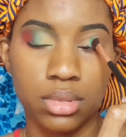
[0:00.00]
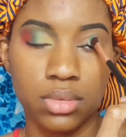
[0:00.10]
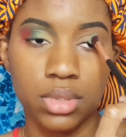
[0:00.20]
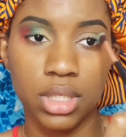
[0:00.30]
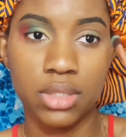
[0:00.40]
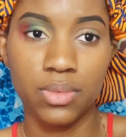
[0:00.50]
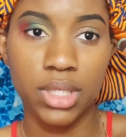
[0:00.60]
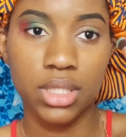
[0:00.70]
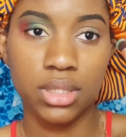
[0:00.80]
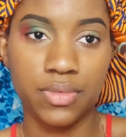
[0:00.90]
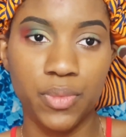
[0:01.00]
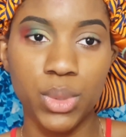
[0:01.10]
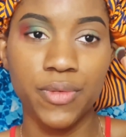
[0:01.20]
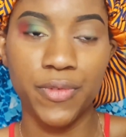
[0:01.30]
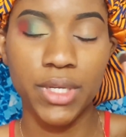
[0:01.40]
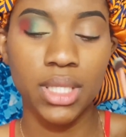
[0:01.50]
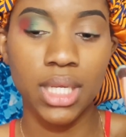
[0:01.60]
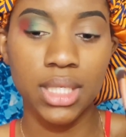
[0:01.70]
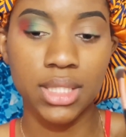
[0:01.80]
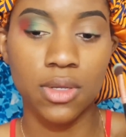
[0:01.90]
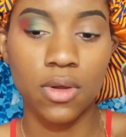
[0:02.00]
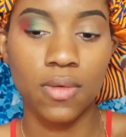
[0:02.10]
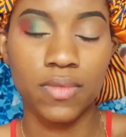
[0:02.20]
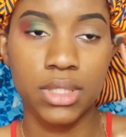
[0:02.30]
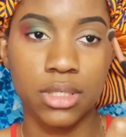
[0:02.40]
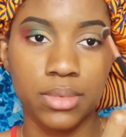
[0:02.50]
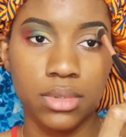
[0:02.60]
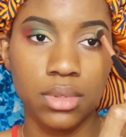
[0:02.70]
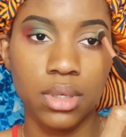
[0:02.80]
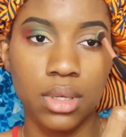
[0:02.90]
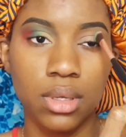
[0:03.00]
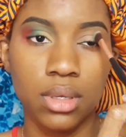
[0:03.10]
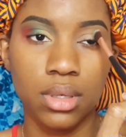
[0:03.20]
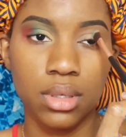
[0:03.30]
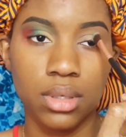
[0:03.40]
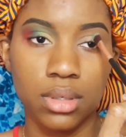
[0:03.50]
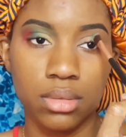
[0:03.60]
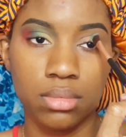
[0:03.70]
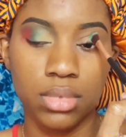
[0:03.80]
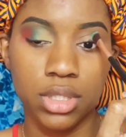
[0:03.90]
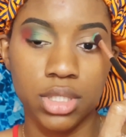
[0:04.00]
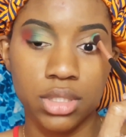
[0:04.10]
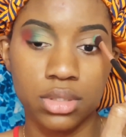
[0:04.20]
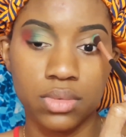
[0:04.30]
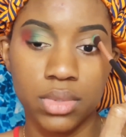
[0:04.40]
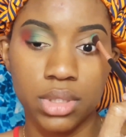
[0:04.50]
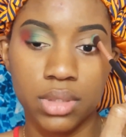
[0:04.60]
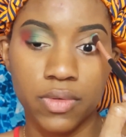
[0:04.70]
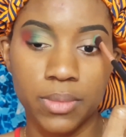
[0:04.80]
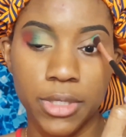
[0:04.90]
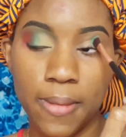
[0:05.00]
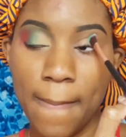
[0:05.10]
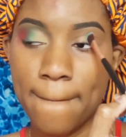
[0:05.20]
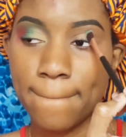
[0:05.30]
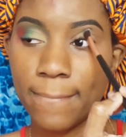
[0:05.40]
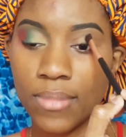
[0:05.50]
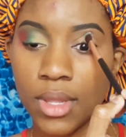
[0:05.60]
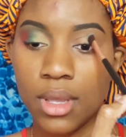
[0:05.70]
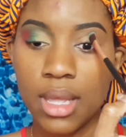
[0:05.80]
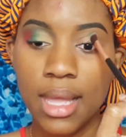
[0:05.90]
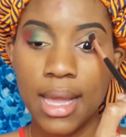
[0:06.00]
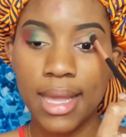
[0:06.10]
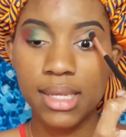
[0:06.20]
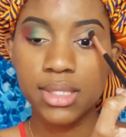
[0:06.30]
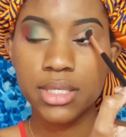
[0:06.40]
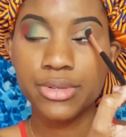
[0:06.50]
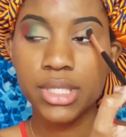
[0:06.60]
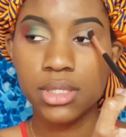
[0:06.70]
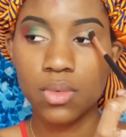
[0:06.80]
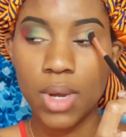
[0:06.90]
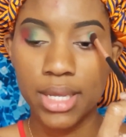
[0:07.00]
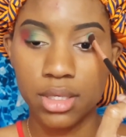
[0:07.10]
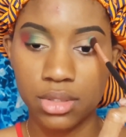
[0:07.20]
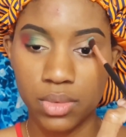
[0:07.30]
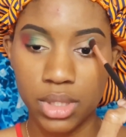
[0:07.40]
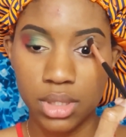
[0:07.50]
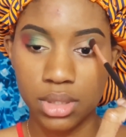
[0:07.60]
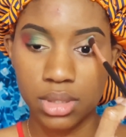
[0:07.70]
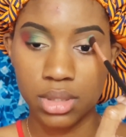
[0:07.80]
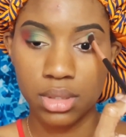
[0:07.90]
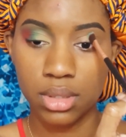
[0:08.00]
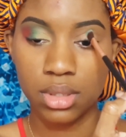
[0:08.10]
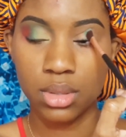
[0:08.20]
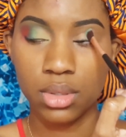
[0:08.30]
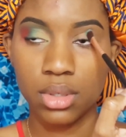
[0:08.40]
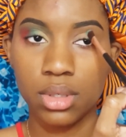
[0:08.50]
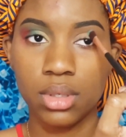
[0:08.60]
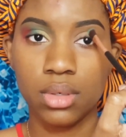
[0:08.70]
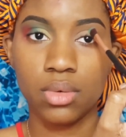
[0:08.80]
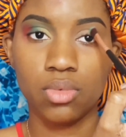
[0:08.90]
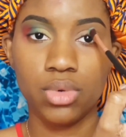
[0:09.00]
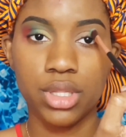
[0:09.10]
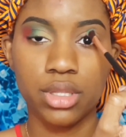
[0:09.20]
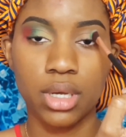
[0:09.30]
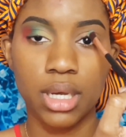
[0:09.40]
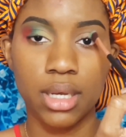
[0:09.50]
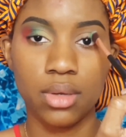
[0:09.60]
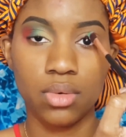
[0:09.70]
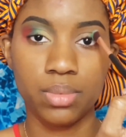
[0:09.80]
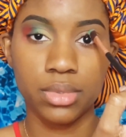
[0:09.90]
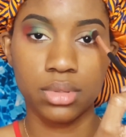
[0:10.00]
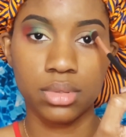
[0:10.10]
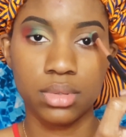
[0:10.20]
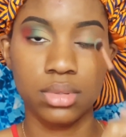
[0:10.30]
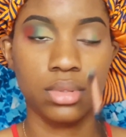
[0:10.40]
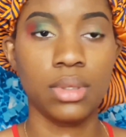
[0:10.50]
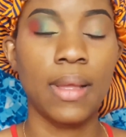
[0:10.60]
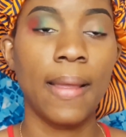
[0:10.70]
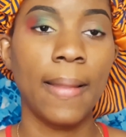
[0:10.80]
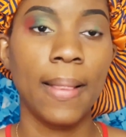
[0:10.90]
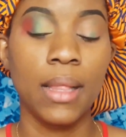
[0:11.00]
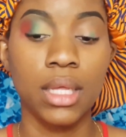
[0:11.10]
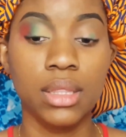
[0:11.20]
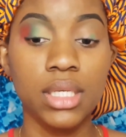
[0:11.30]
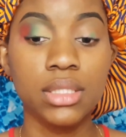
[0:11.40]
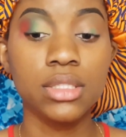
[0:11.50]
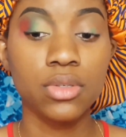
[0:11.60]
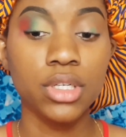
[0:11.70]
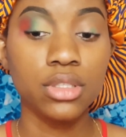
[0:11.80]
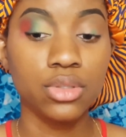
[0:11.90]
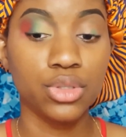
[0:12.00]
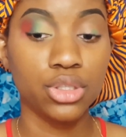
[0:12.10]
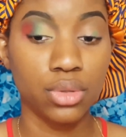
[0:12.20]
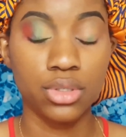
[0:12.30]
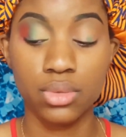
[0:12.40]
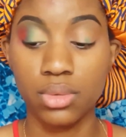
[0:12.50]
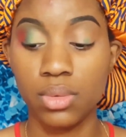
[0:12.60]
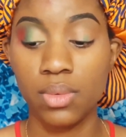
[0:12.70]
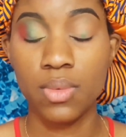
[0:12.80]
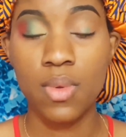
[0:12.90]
it would feel a little uncomfortable, but just do this for me. Here's the reason why you're doing this with your eye open. This is going to show you